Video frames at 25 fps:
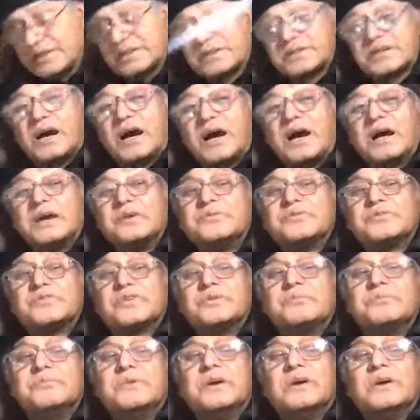the Times
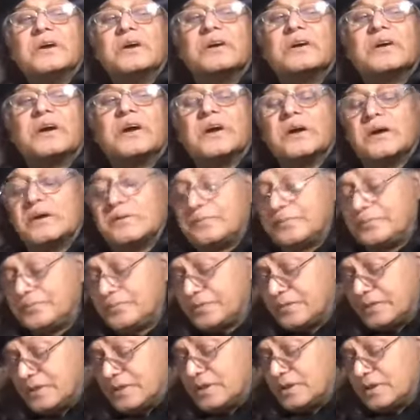and being a
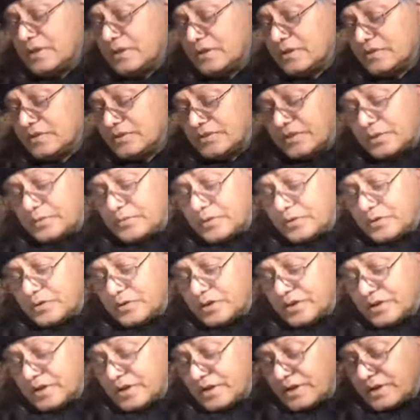
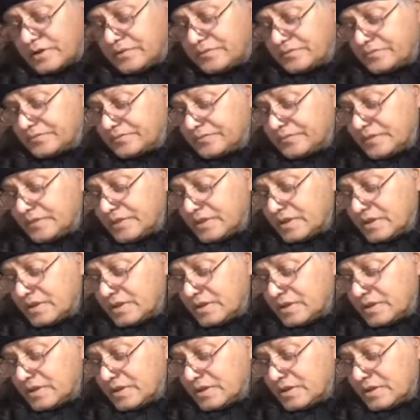supporter
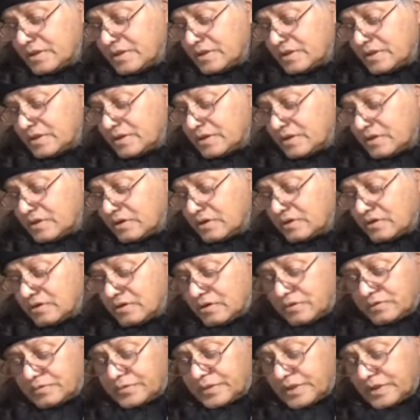
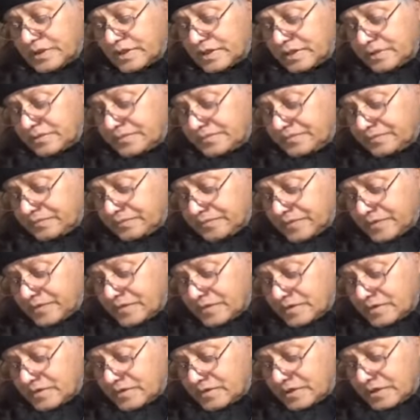of the
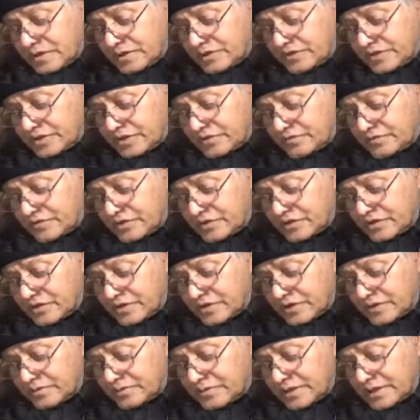regime
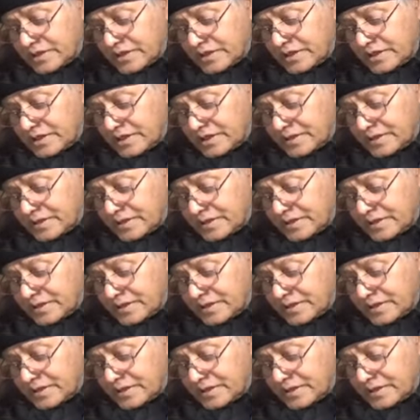fronted by